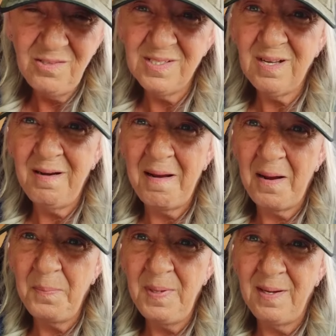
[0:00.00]
just got
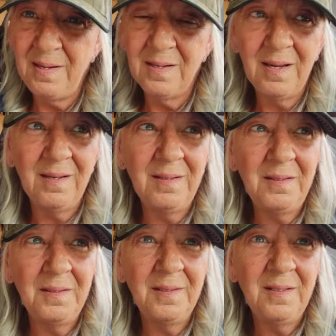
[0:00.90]
happy.
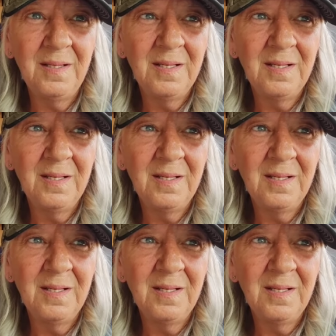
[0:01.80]
I